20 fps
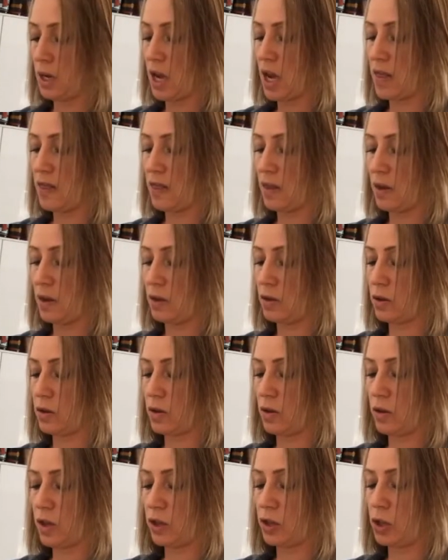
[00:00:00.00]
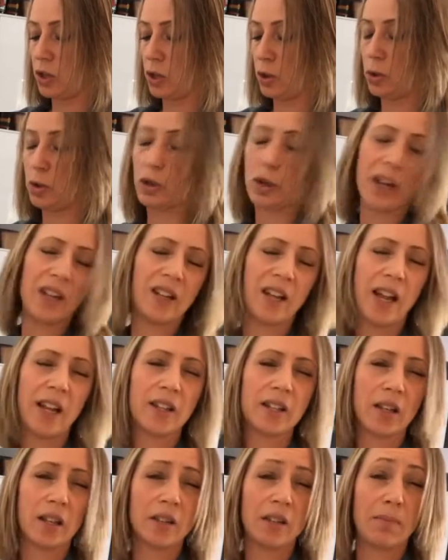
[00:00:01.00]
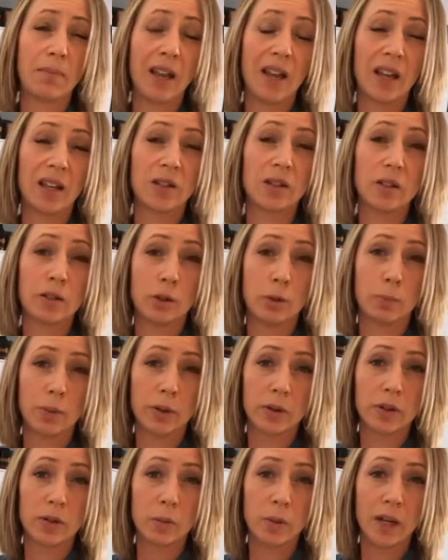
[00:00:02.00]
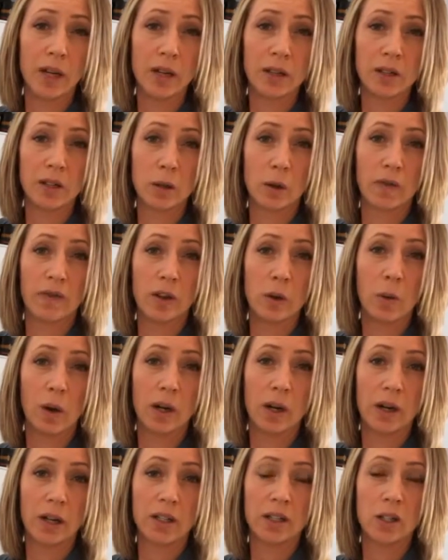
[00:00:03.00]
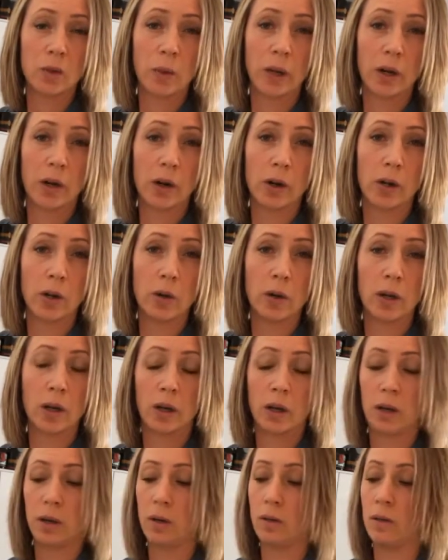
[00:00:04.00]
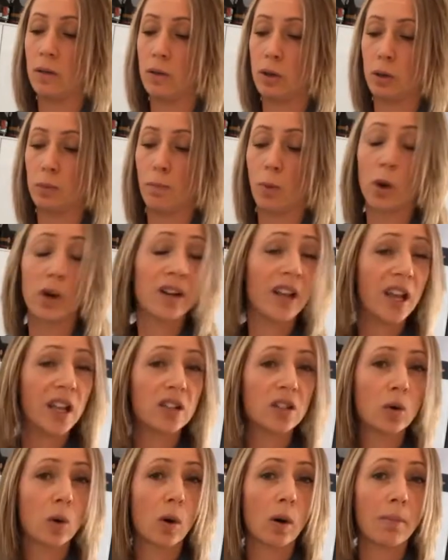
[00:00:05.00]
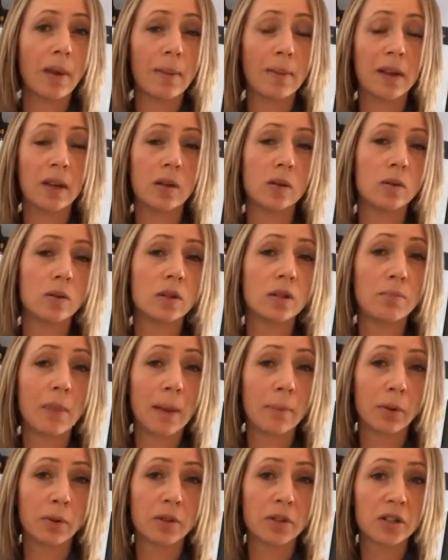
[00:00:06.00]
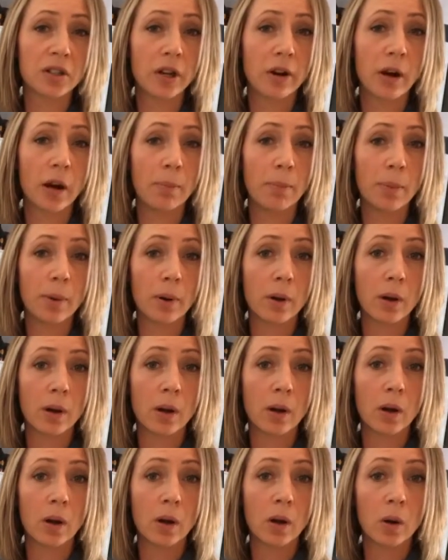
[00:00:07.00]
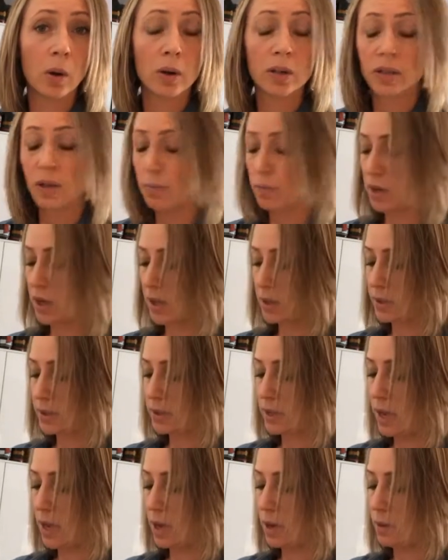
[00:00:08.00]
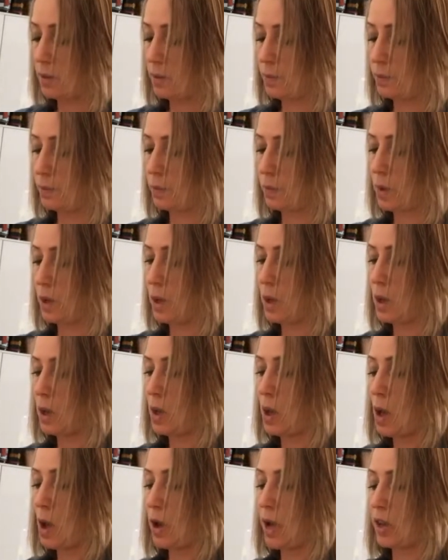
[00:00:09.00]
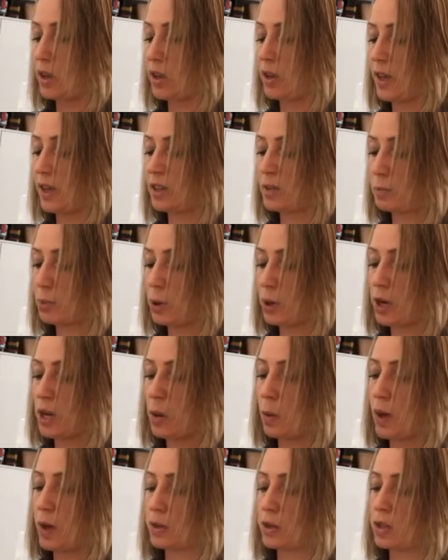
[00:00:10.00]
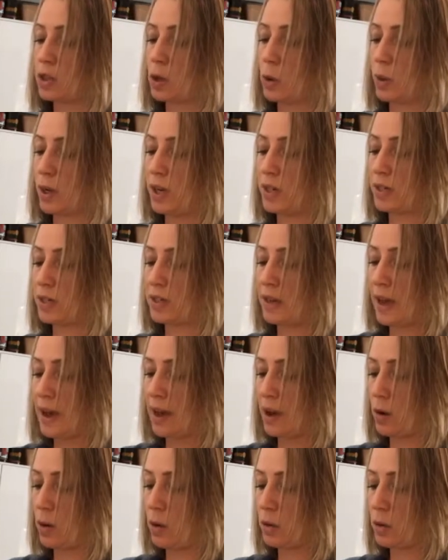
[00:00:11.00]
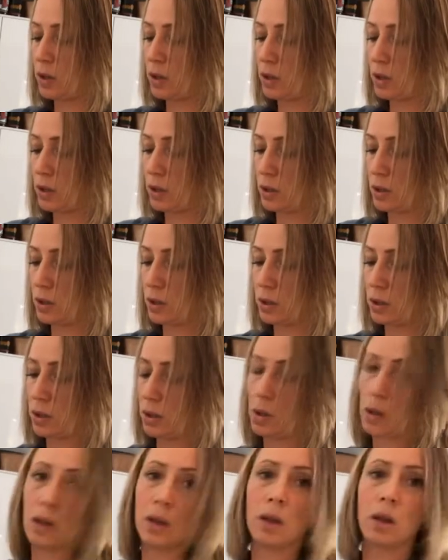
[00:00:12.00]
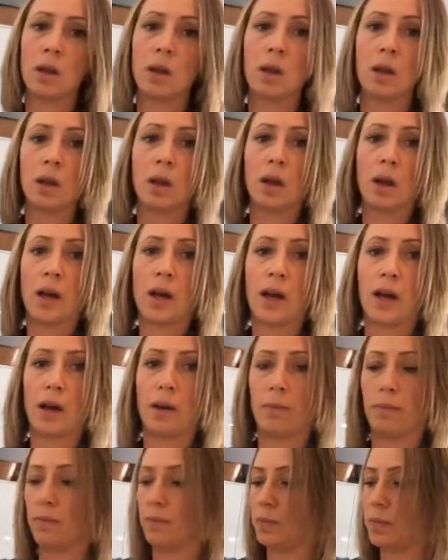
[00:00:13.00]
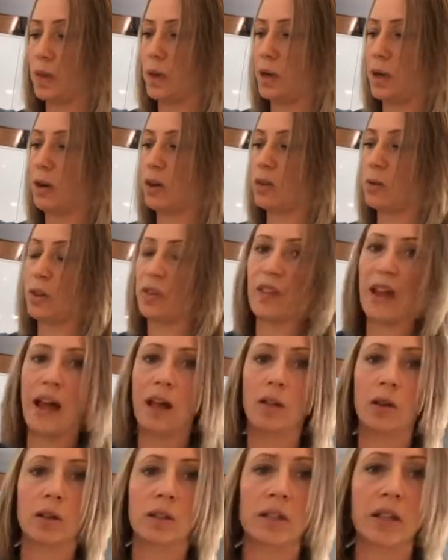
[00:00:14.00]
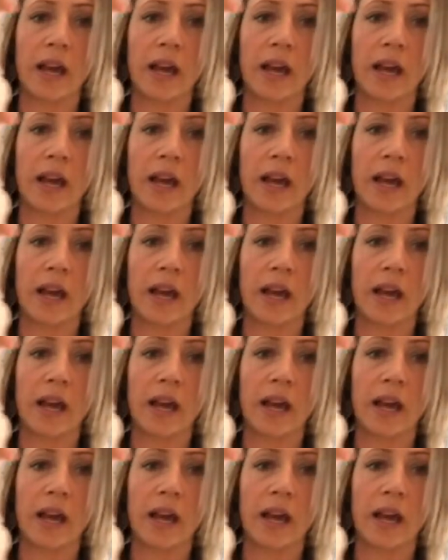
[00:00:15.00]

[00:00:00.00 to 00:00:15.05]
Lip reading: And the 2 dried dates doesn't make it super sweet, so if you wanted it sweeter, you could do more dates or maybe use maple syrup or something instead. Okay, so that's pretty well squeezed out. And here's what that looks